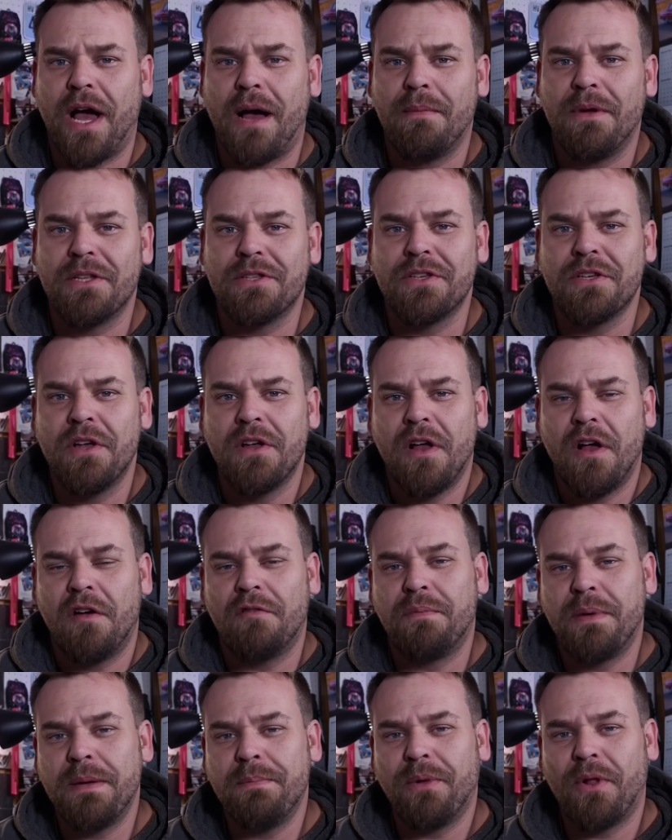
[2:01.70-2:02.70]
comments
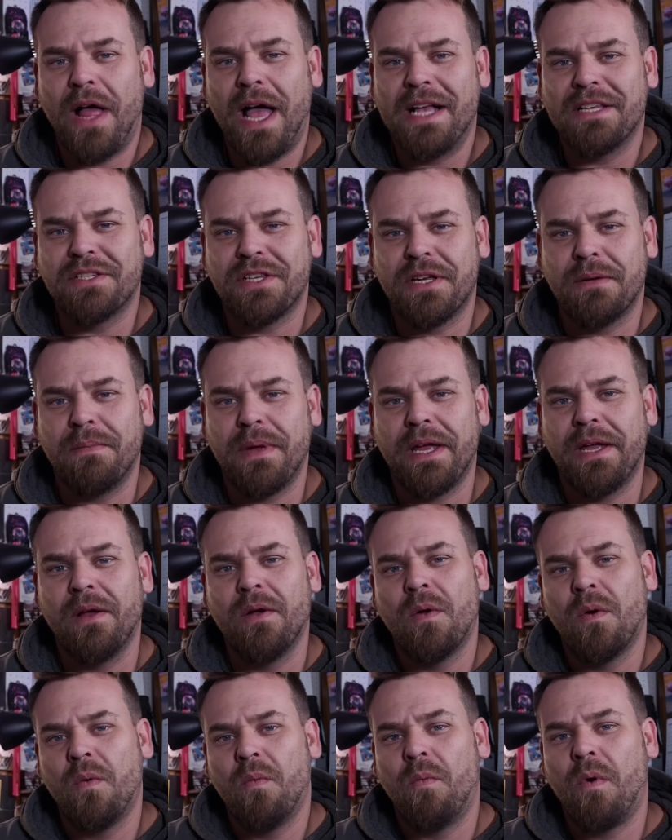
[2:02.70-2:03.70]
of people asking me
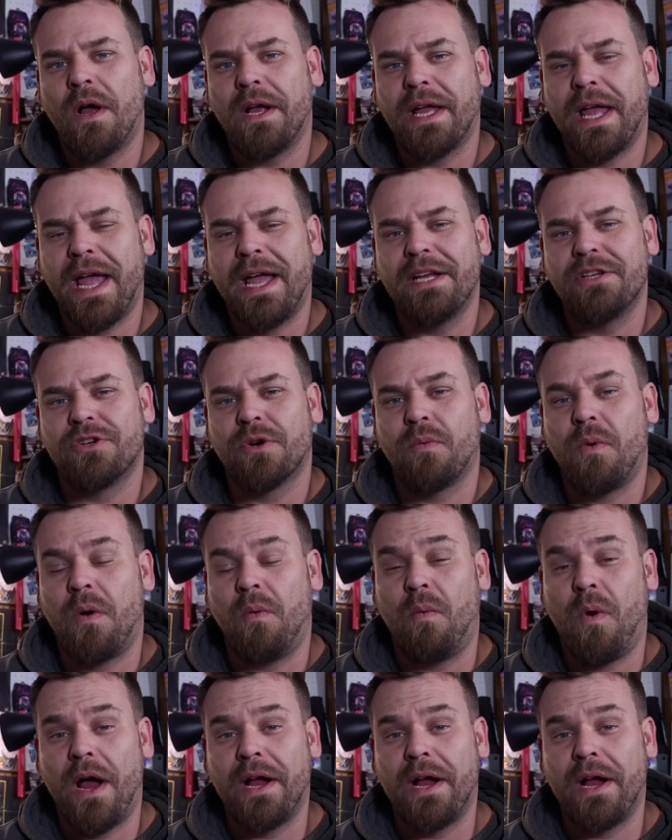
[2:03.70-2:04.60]
what gauge or what